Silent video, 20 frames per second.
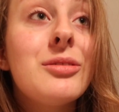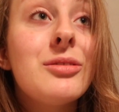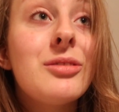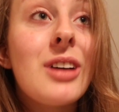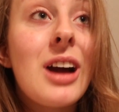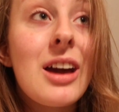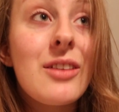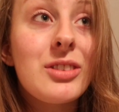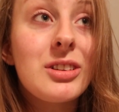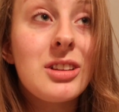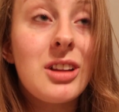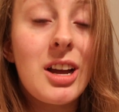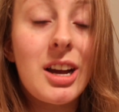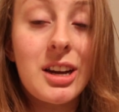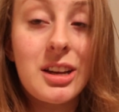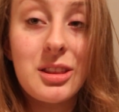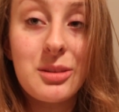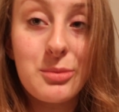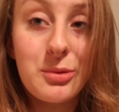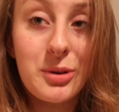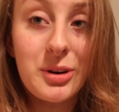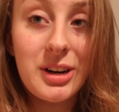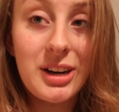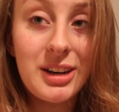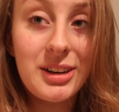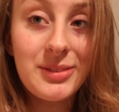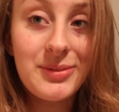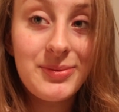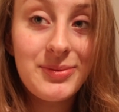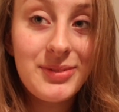5 o'clock in the
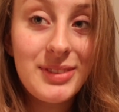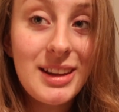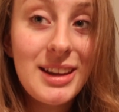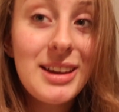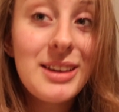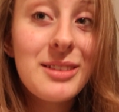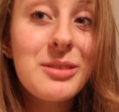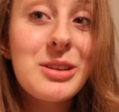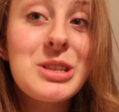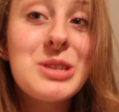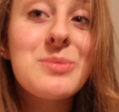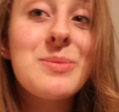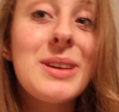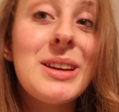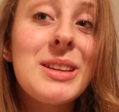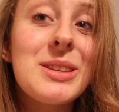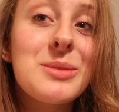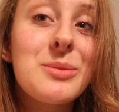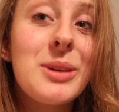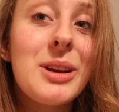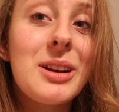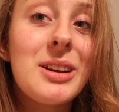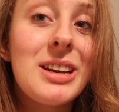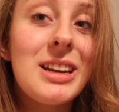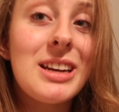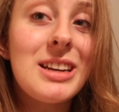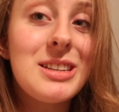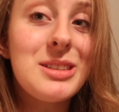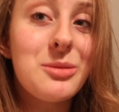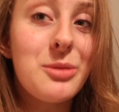morning, which means we are
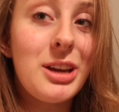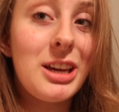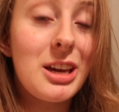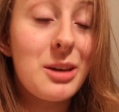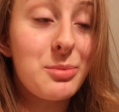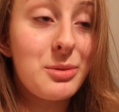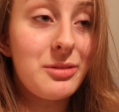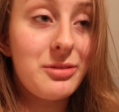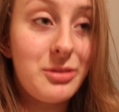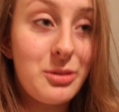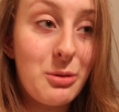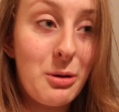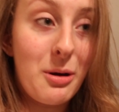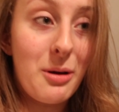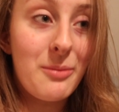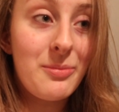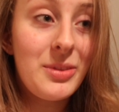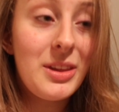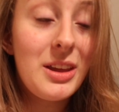needed to wake up at 4,